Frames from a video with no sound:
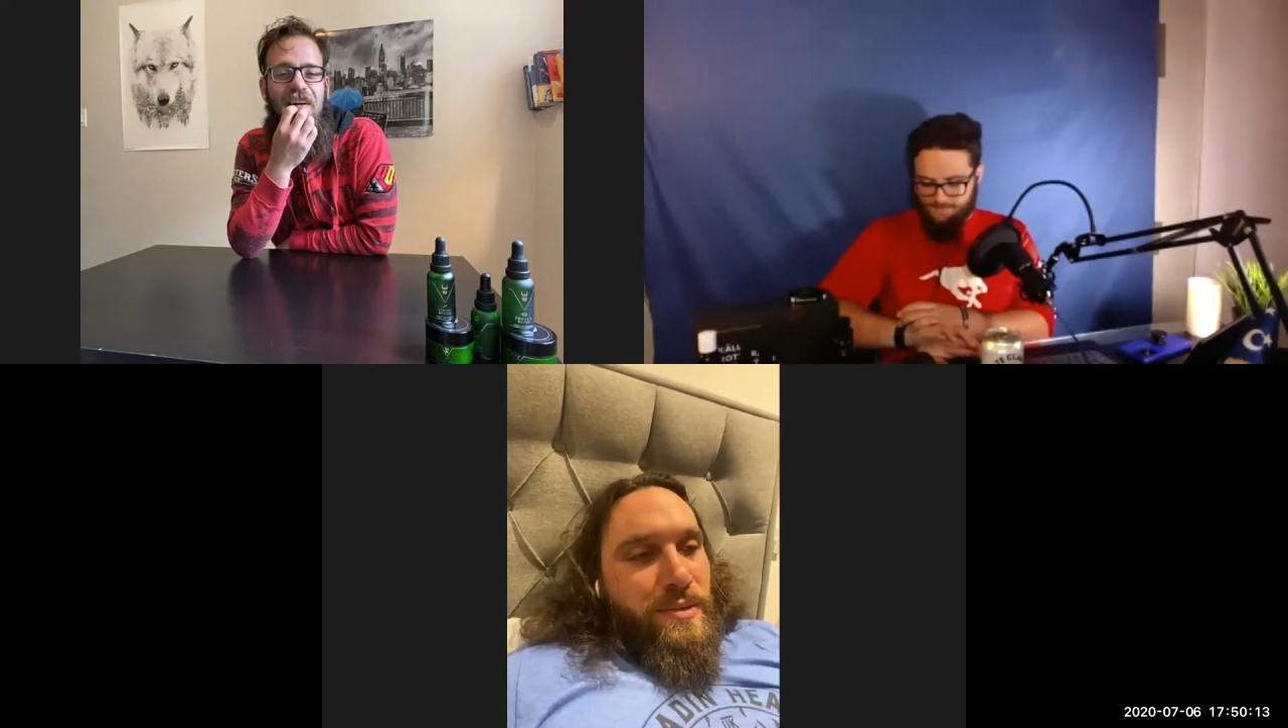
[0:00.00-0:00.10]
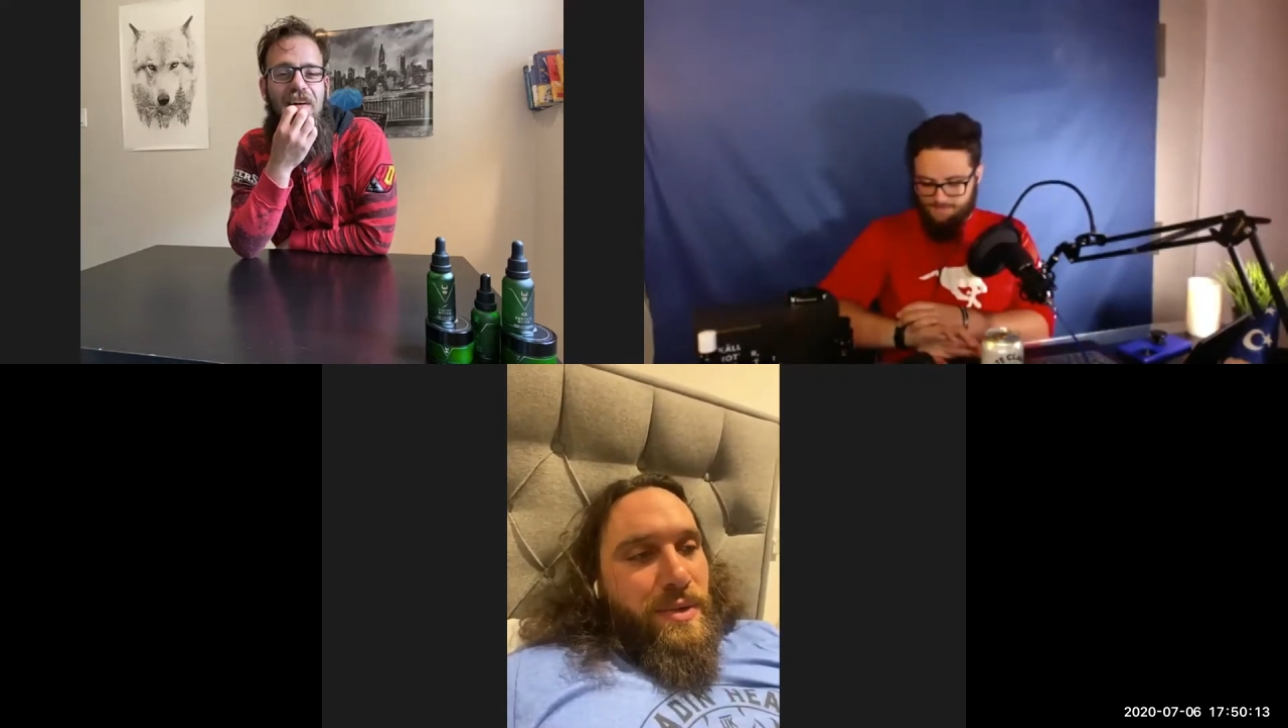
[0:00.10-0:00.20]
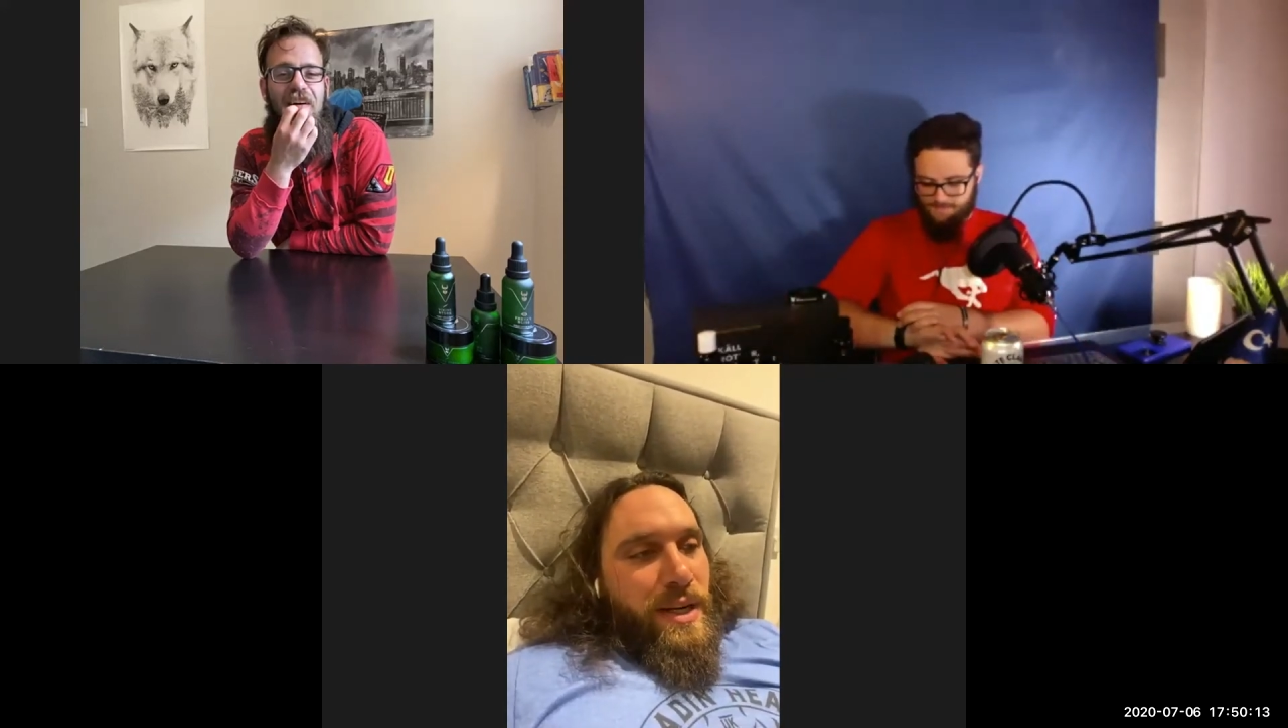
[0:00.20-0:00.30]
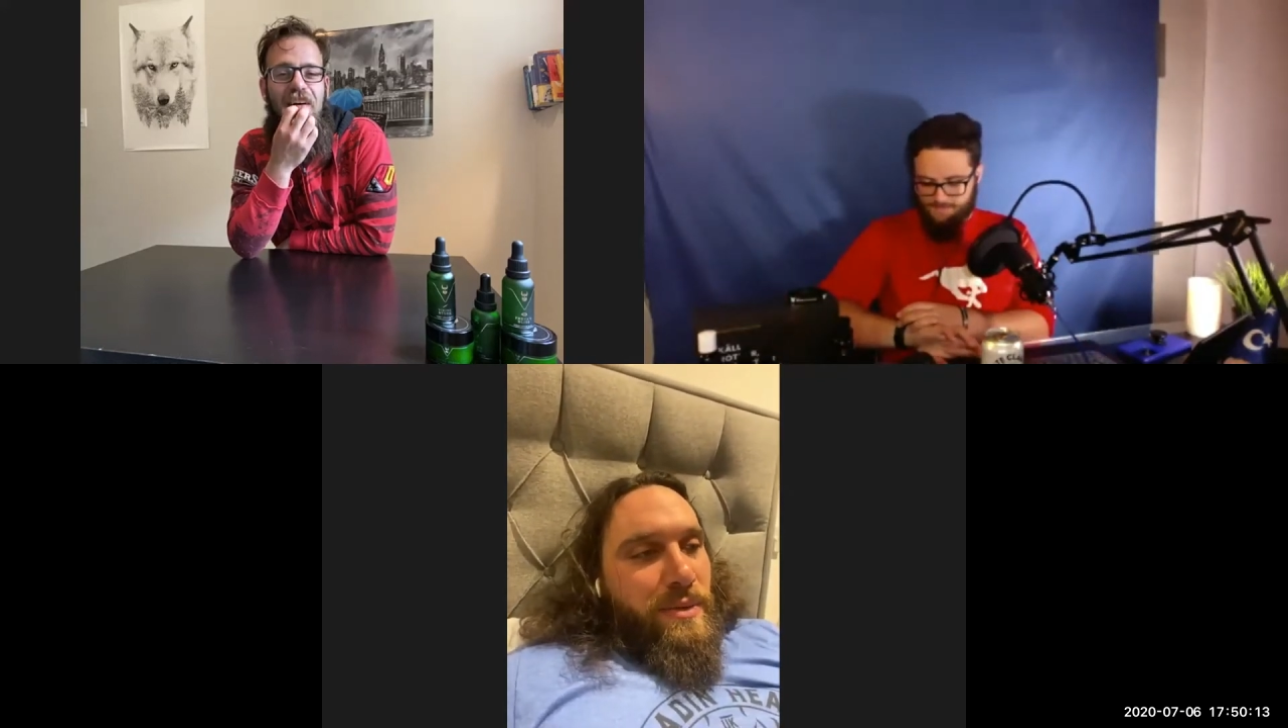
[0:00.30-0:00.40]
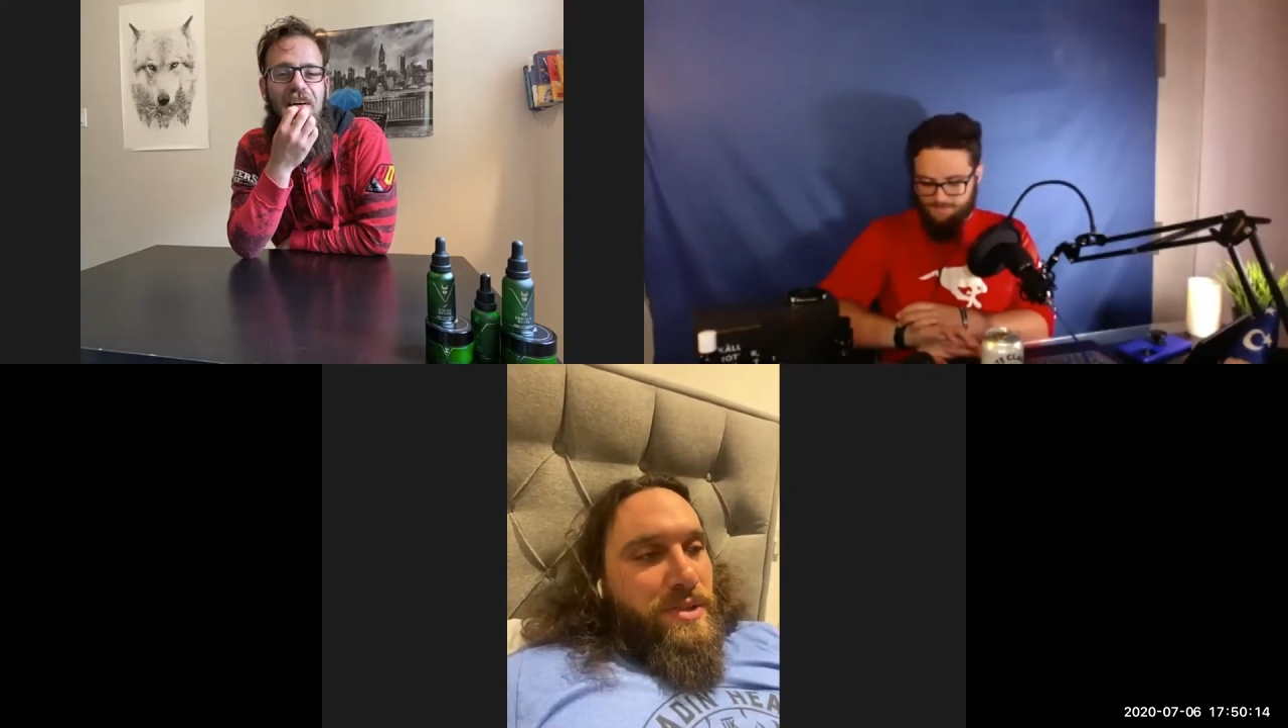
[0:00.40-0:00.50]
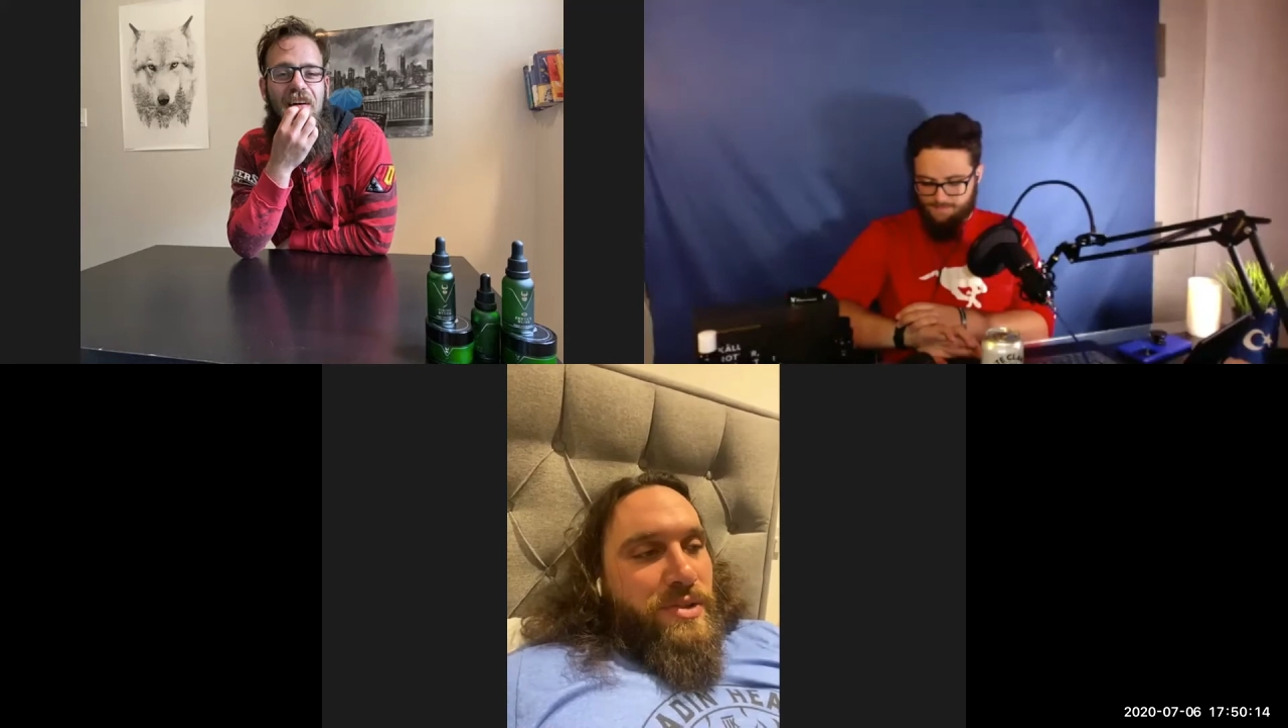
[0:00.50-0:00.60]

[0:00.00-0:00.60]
when I went